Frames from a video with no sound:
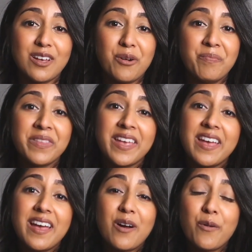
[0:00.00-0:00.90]
So
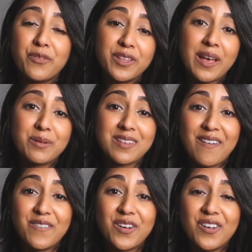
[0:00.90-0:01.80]
hopefully that was
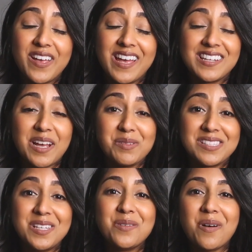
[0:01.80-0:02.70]
helpful, and I
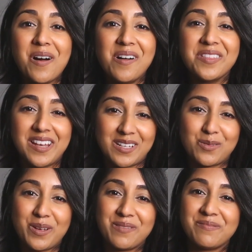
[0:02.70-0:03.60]
will see you all on the
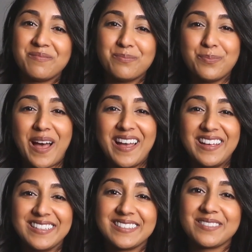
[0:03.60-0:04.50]
next one. Bye.